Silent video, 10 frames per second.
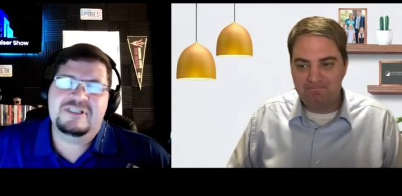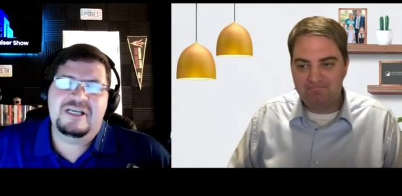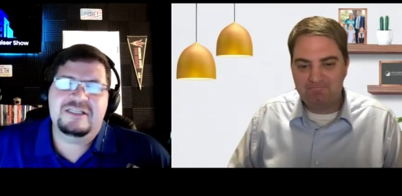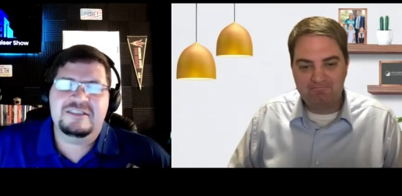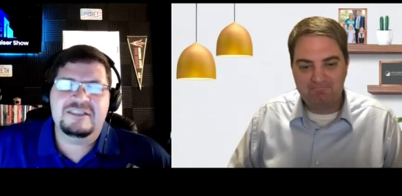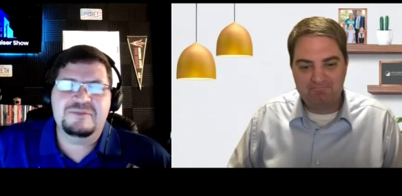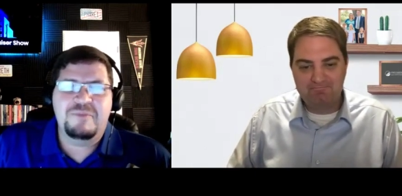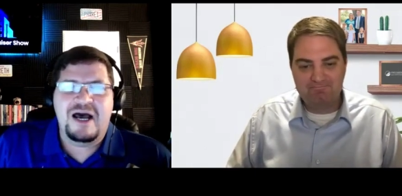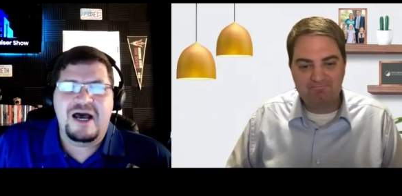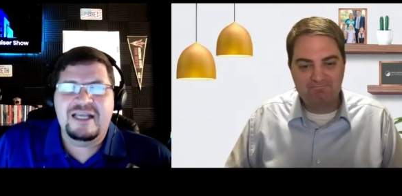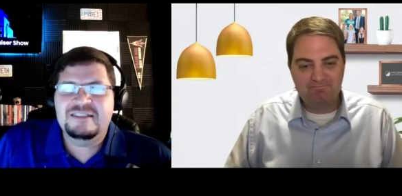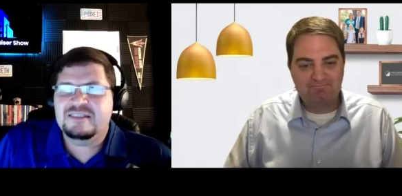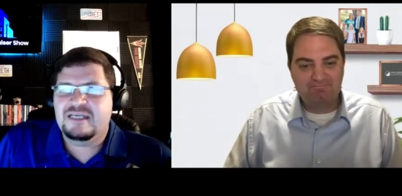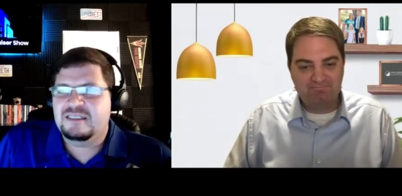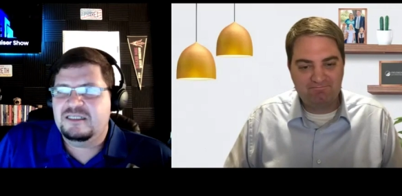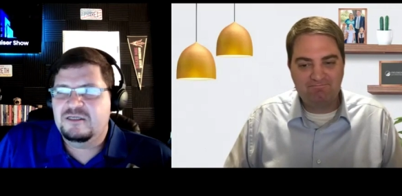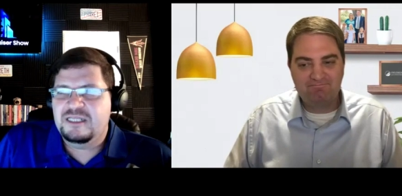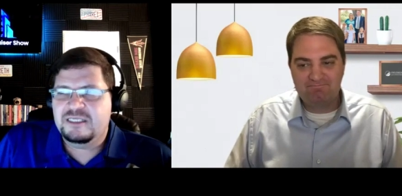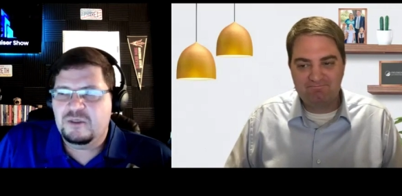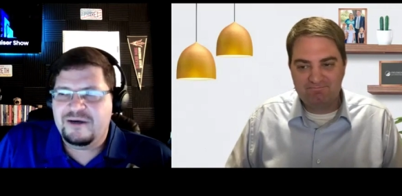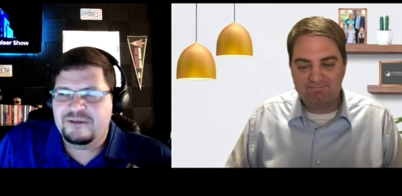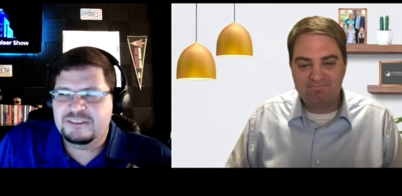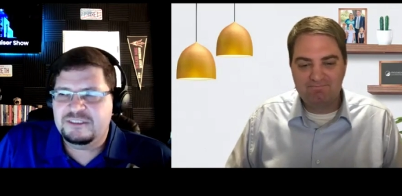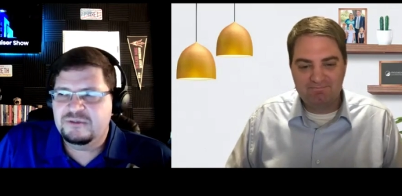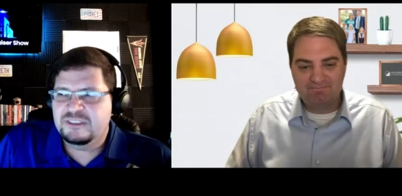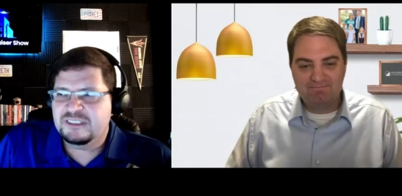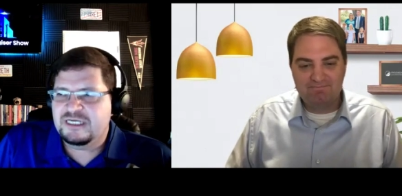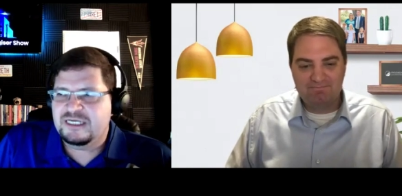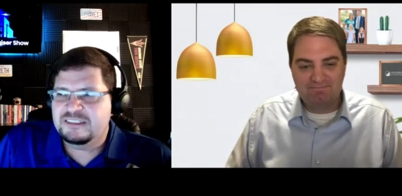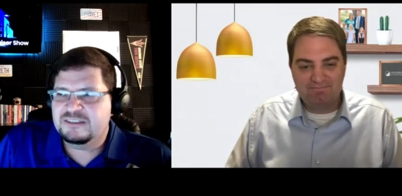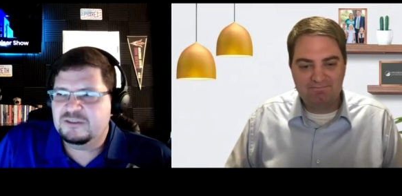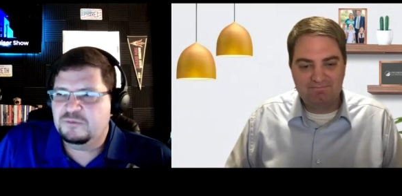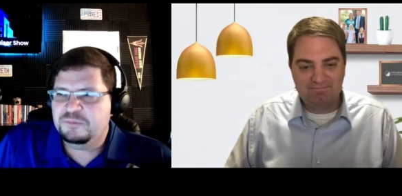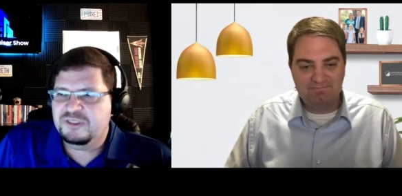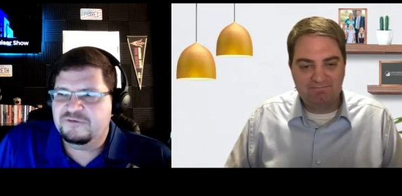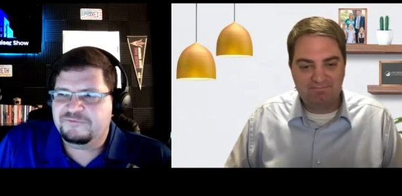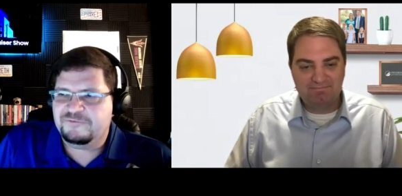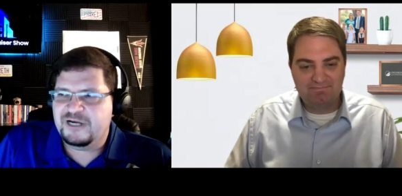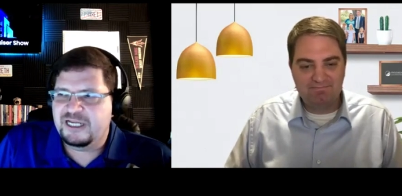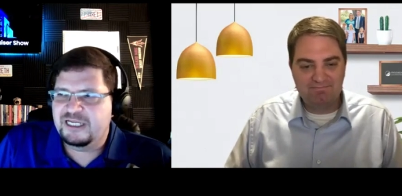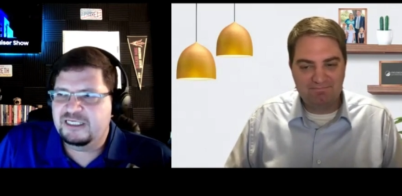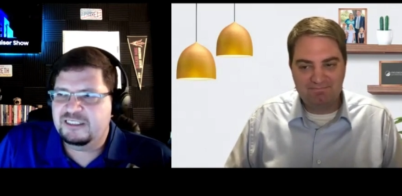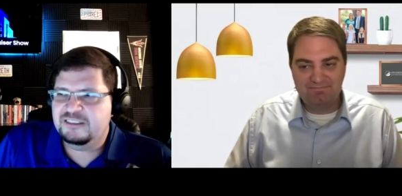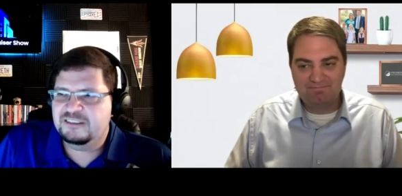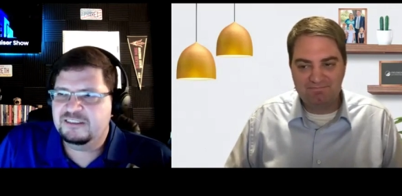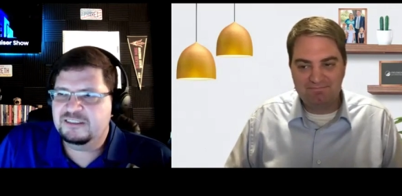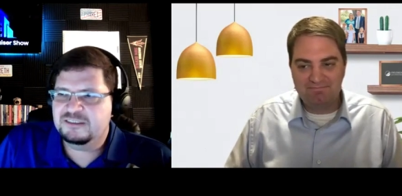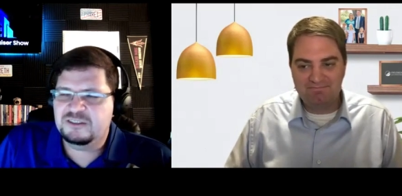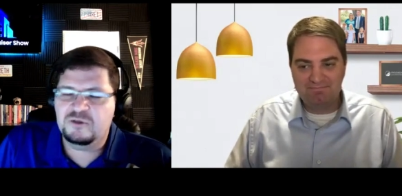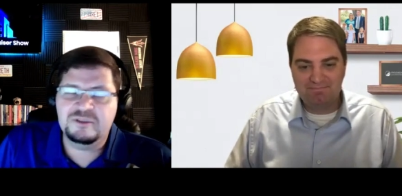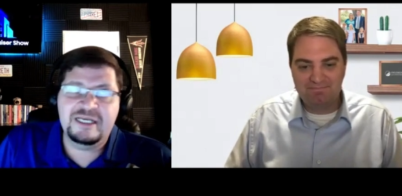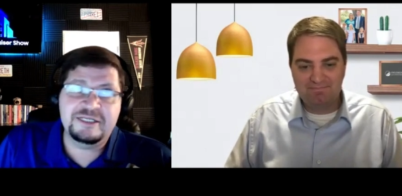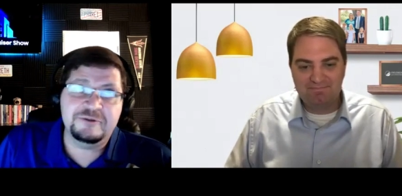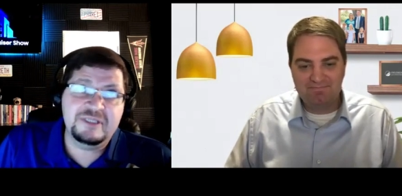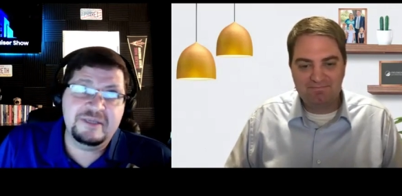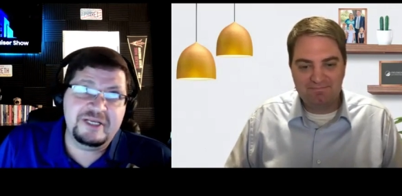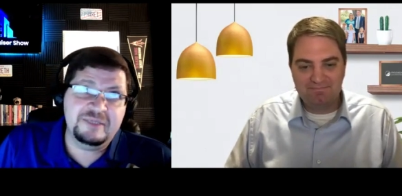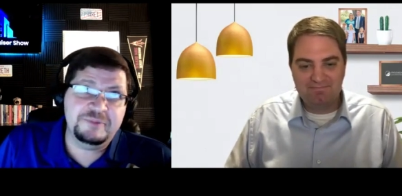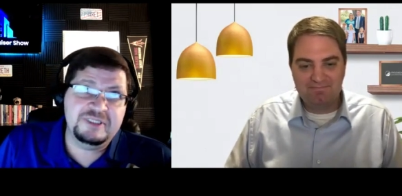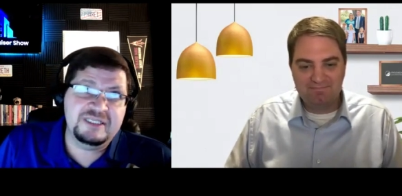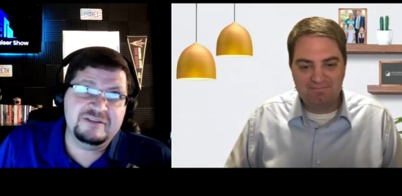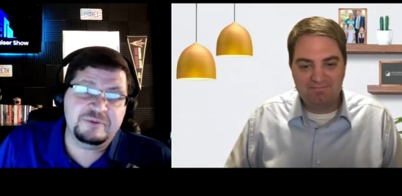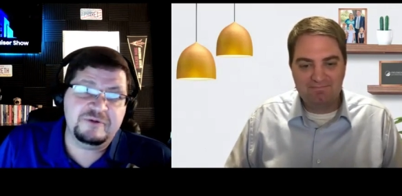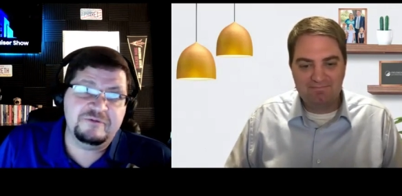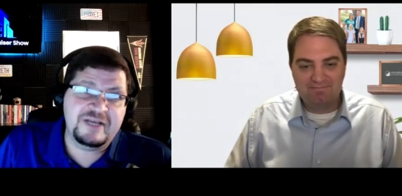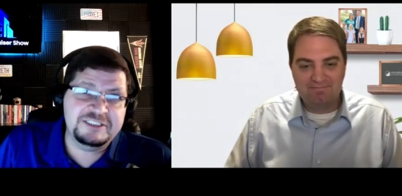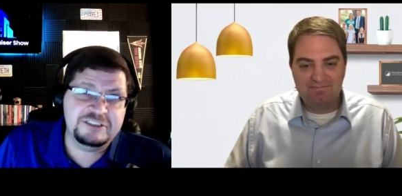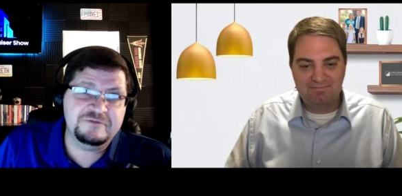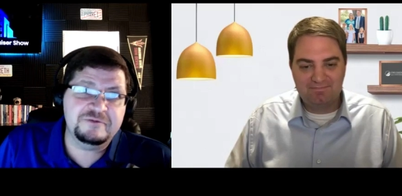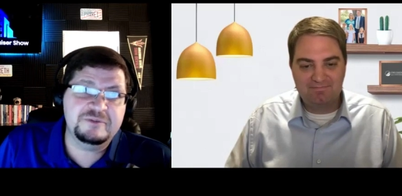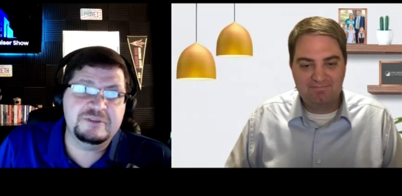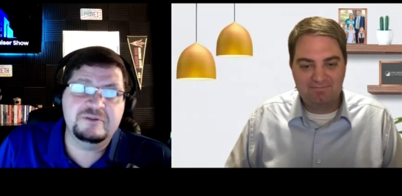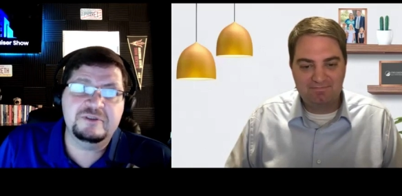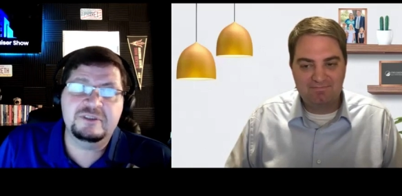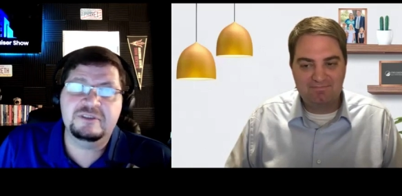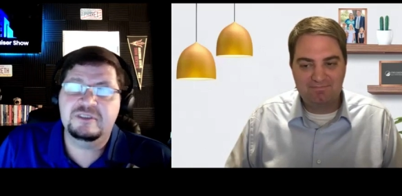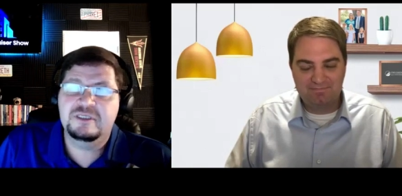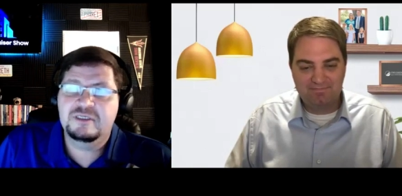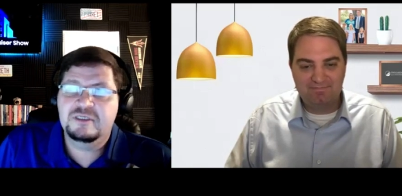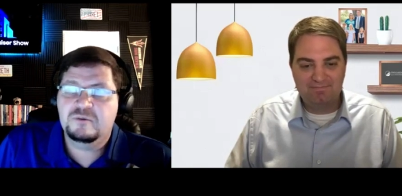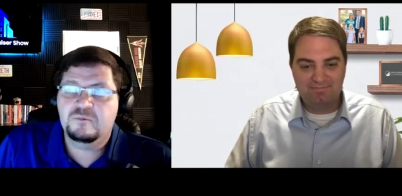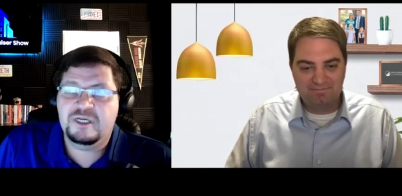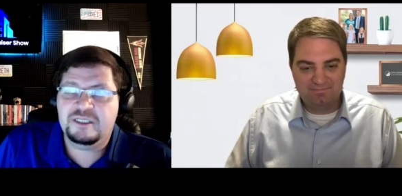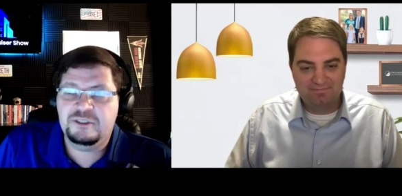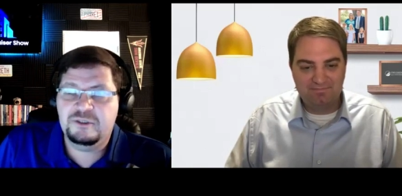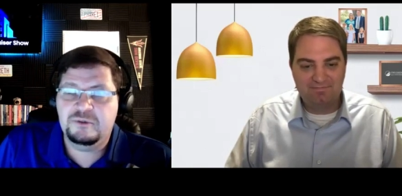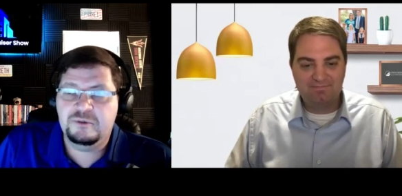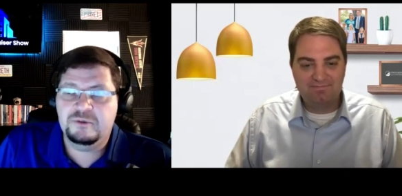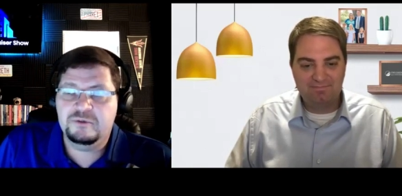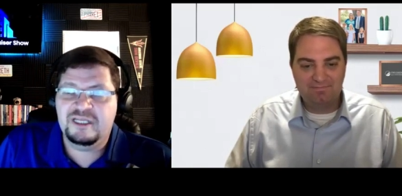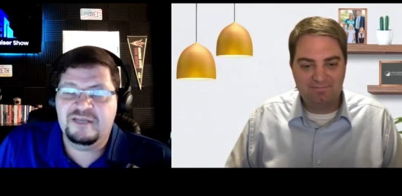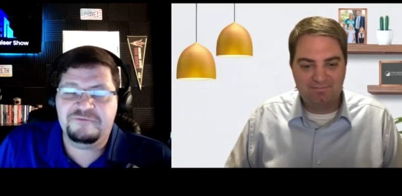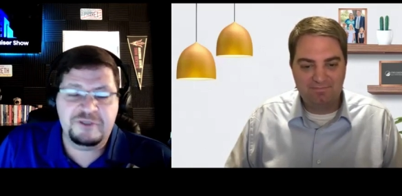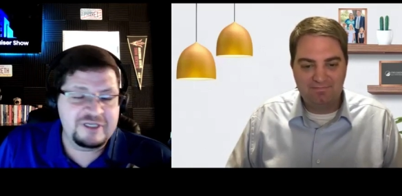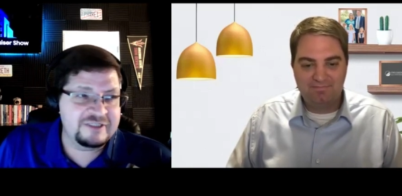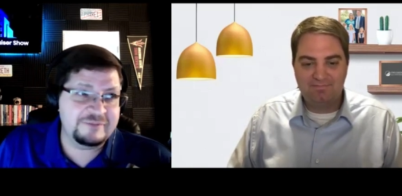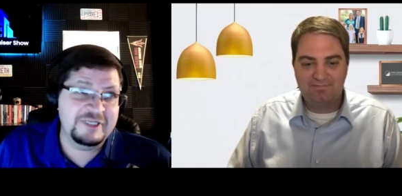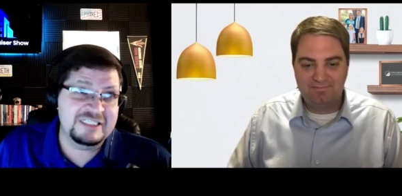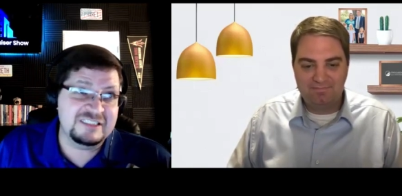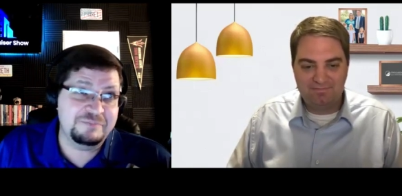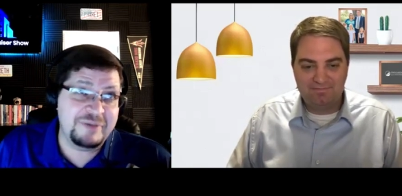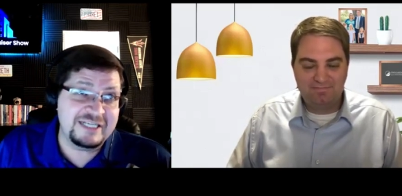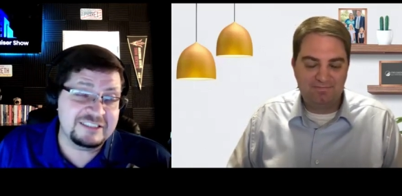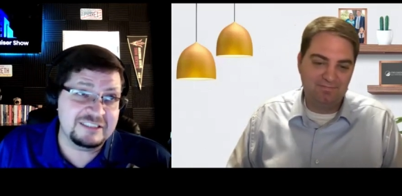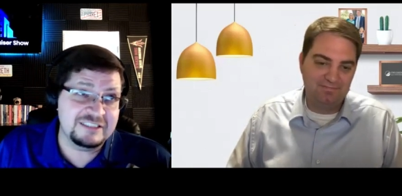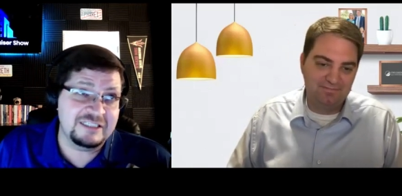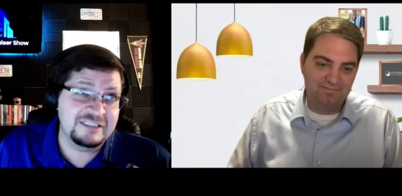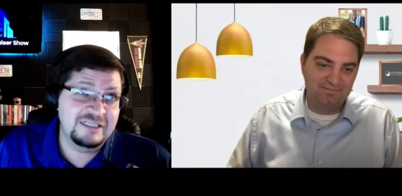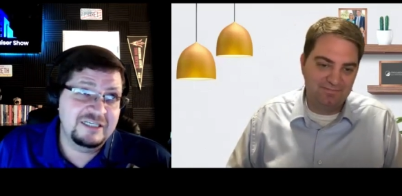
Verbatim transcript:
Speaker 1: like just mindset, you know, like go out and do it, guys. Don't be afraid. Don't let your limiting beliefs prevent you from doing what you if you I mean, especially